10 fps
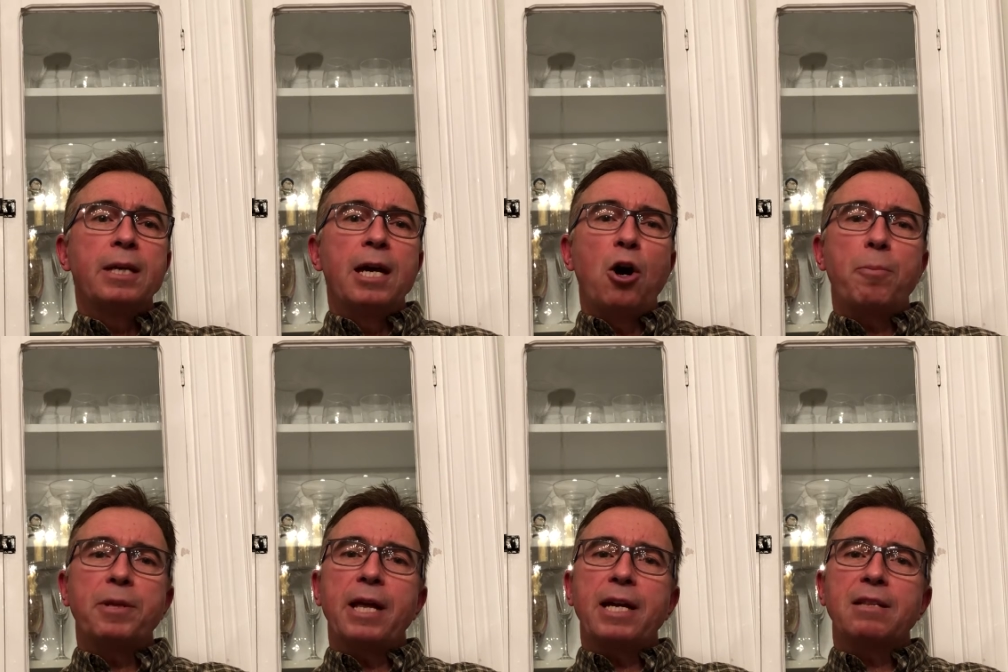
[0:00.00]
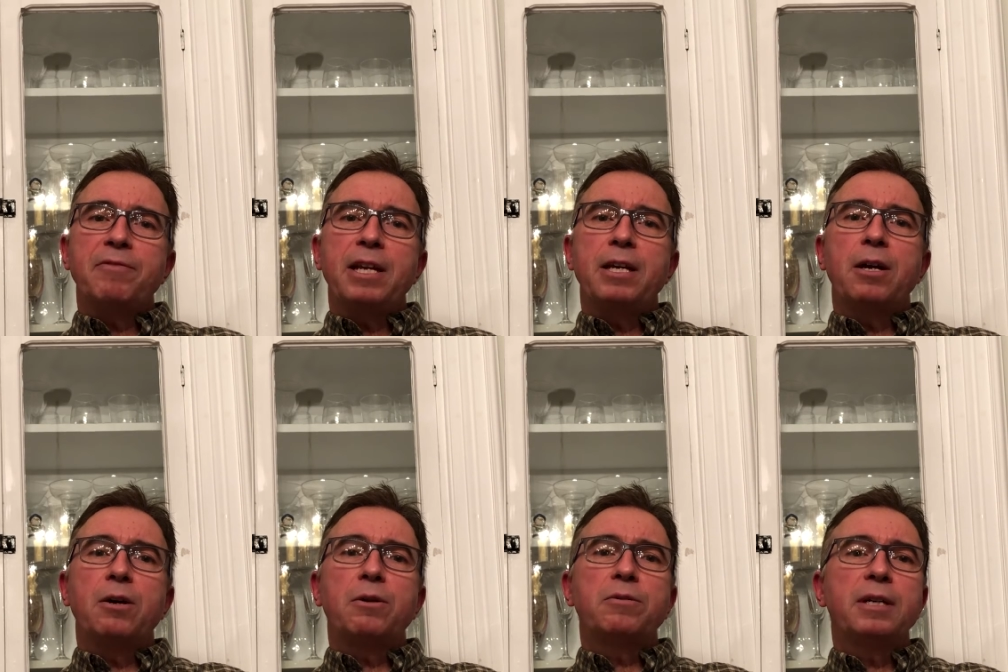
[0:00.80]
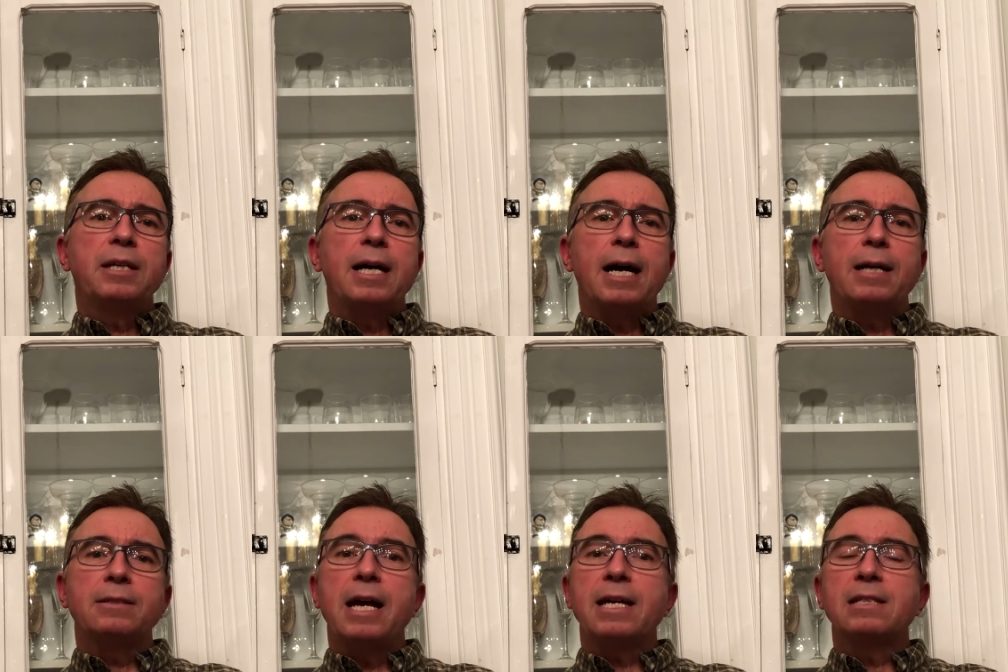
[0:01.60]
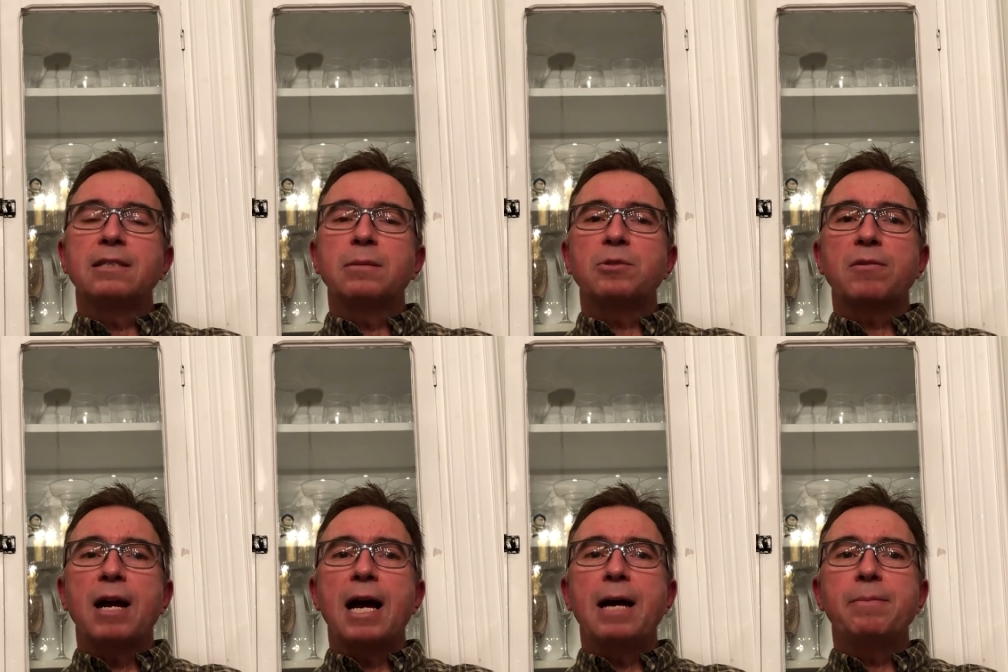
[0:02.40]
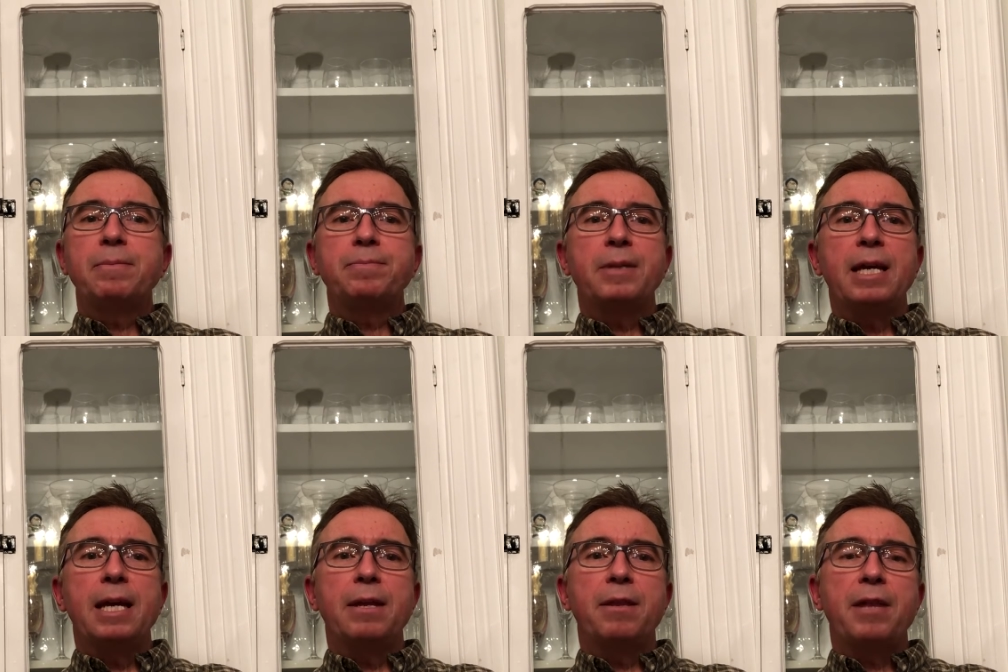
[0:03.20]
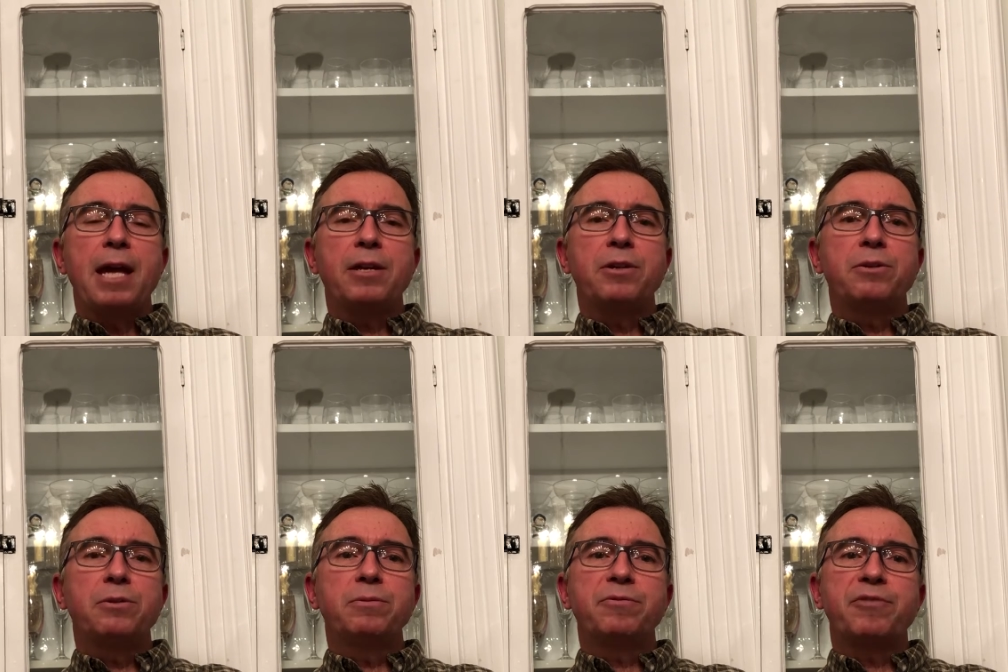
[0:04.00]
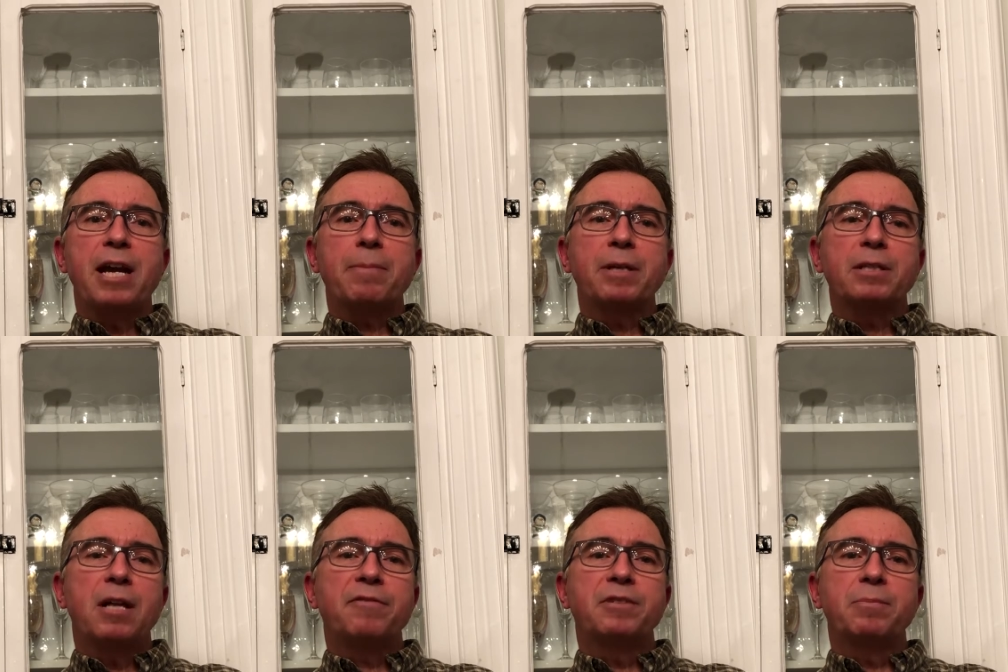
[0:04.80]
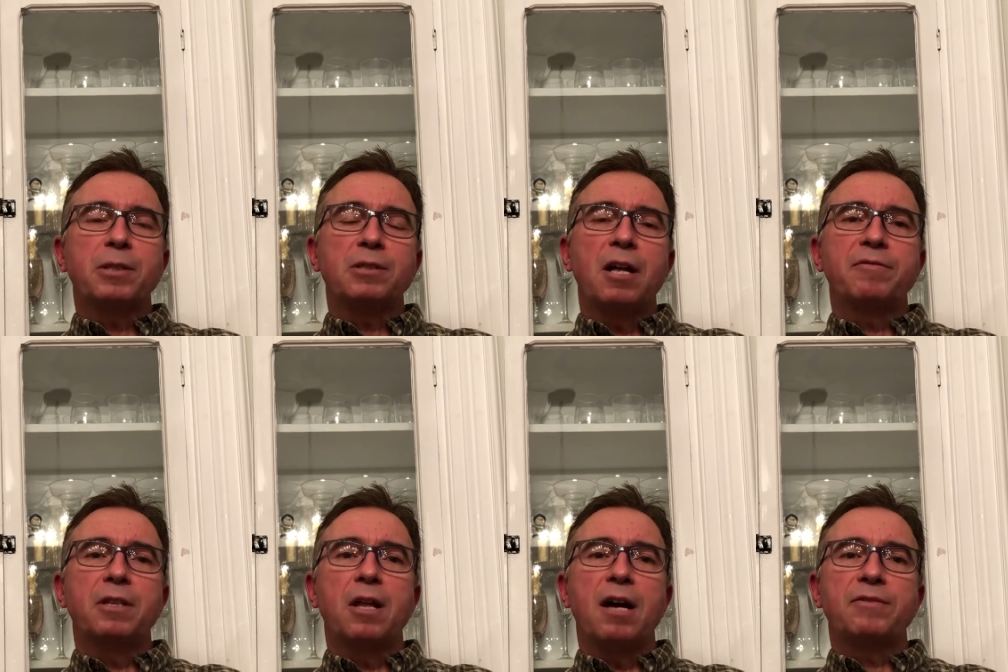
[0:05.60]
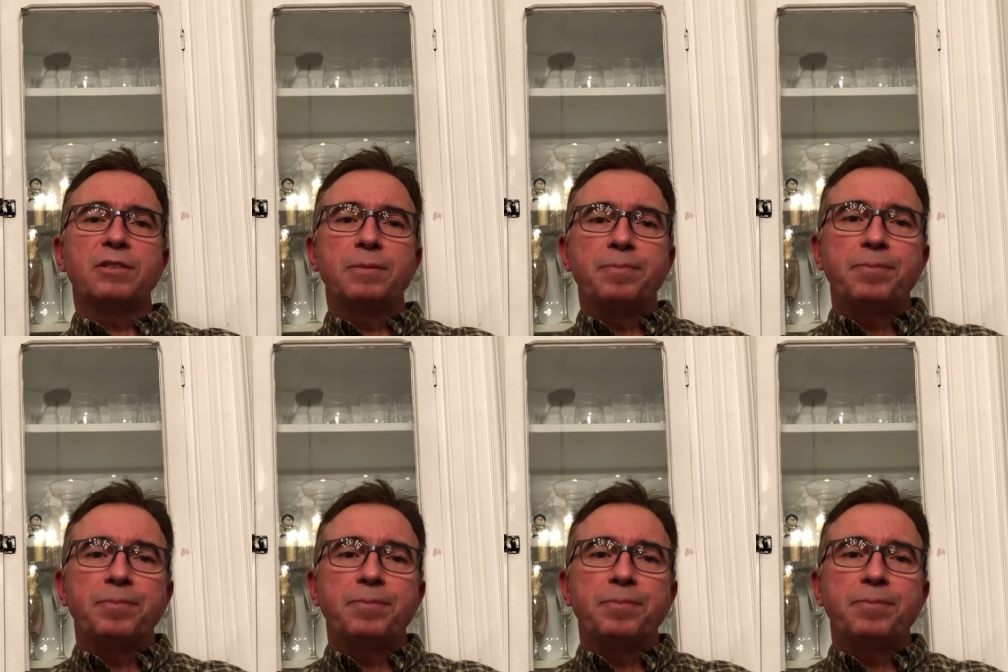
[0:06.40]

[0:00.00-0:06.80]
Hope you liked the video. Like and subscribe. And thank you, Frank McLaughlin, McLaughlin Lofts.